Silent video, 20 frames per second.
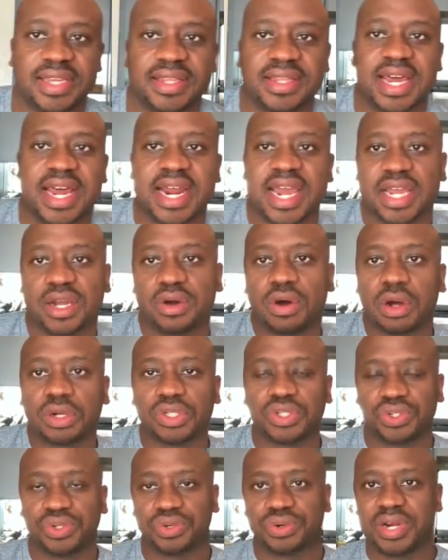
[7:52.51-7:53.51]
that I got
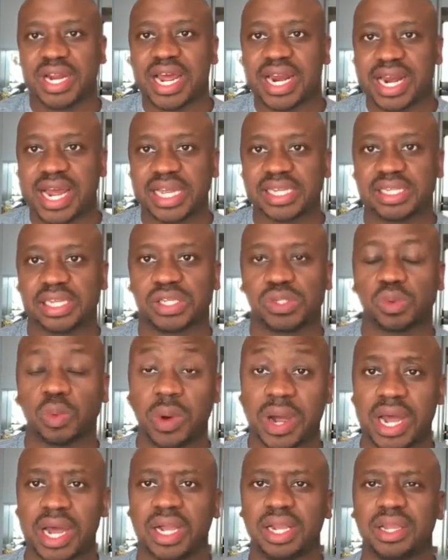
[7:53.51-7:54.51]
to realize as
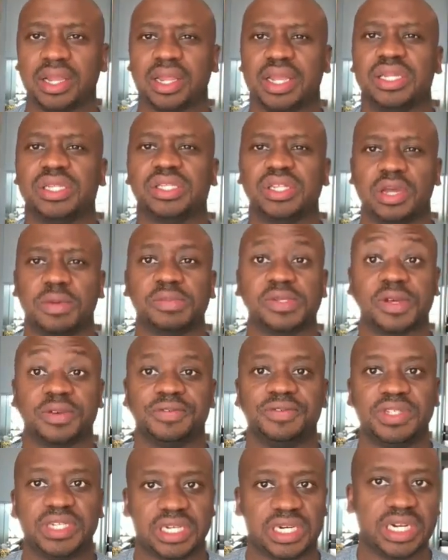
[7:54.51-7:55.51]
well in terms
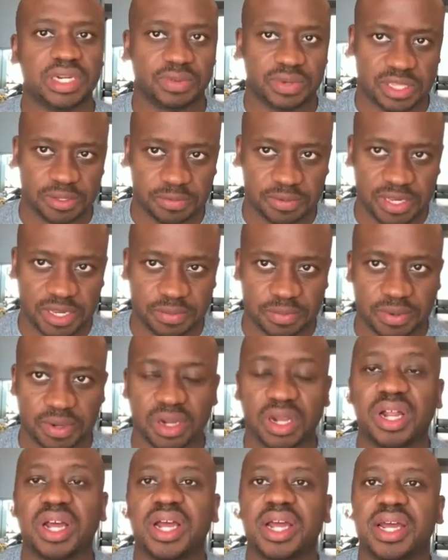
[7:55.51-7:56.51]
of dealing with
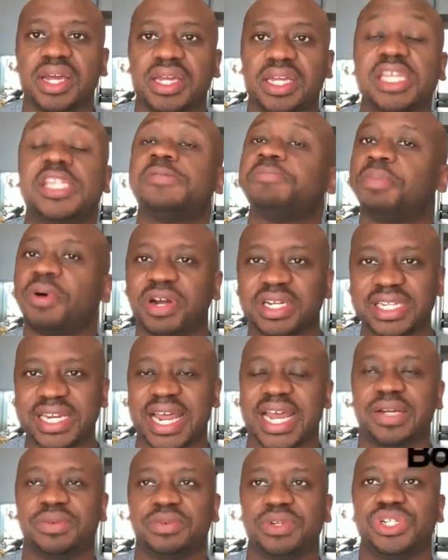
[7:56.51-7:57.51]
people is body
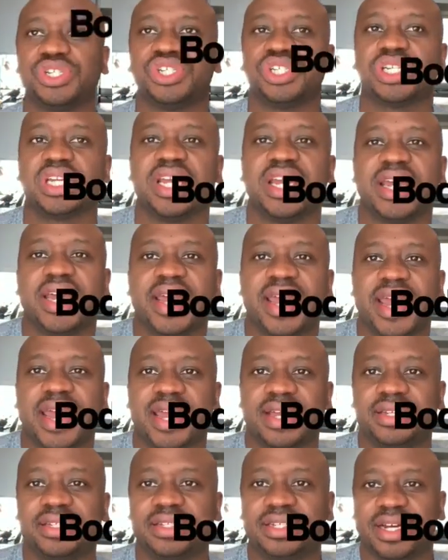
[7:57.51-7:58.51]
language.
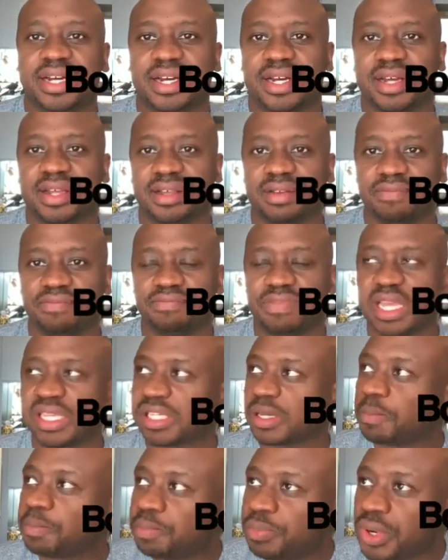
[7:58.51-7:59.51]
And there's
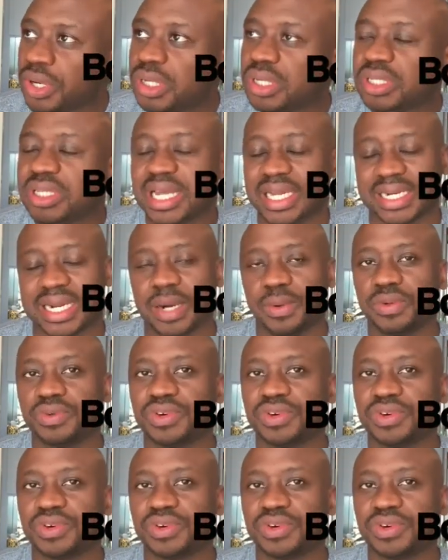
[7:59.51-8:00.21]
a book that I would